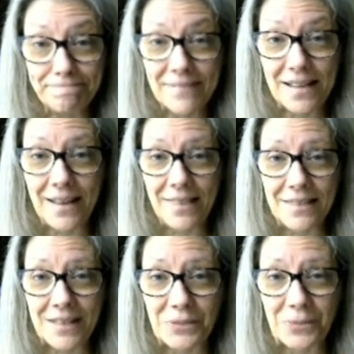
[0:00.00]
I think
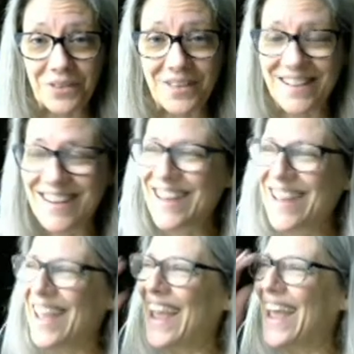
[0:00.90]
that's worth it.
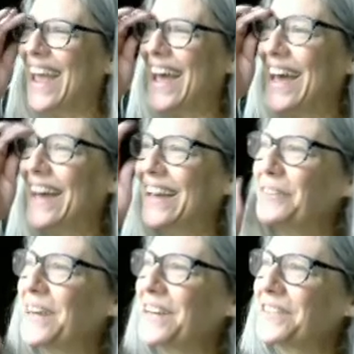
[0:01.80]
And
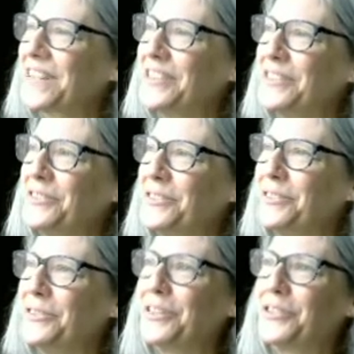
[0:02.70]
what else can you do?
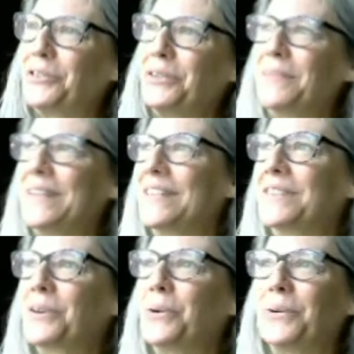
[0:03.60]
You can join my
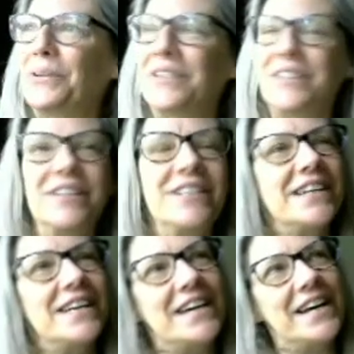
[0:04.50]
Discord.
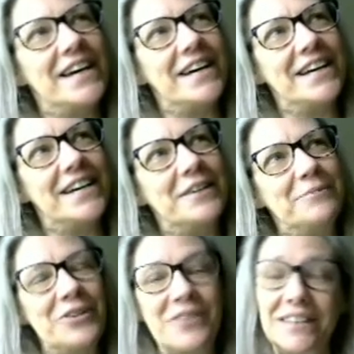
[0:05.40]
Um,
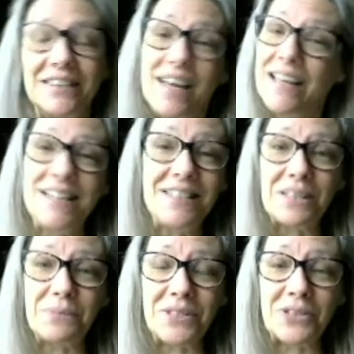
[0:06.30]
you can like and
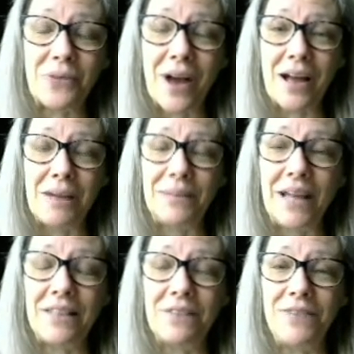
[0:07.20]
subscribe.
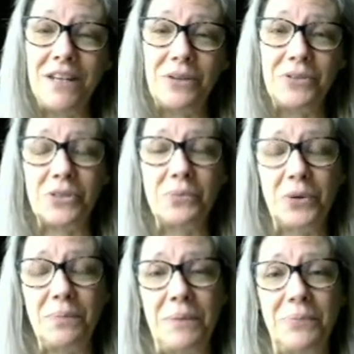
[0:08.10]
Like the videos so more
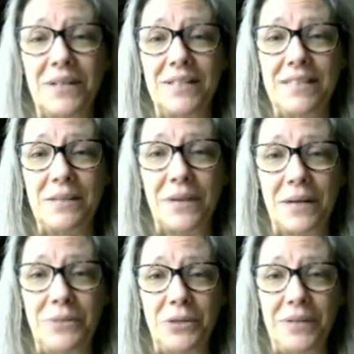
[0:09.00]
people can see what I'm
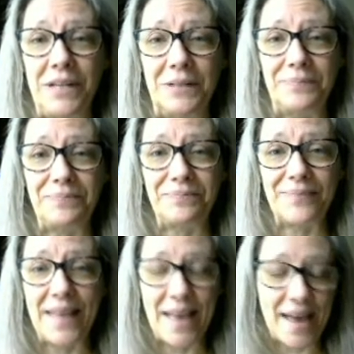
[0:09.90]
doing here.
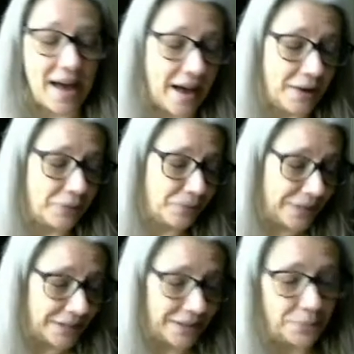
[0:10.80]
I
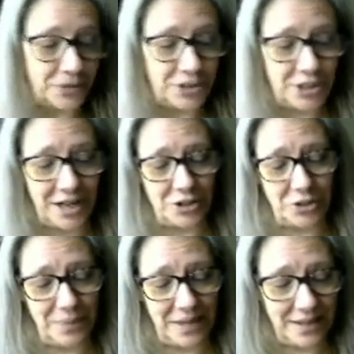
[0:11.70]
really appreciate you
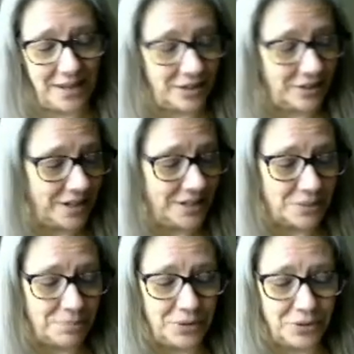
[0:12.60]
being here. It's a
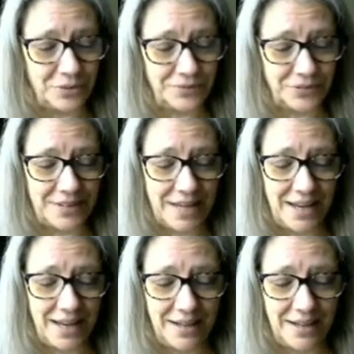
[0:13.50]
beautiful day.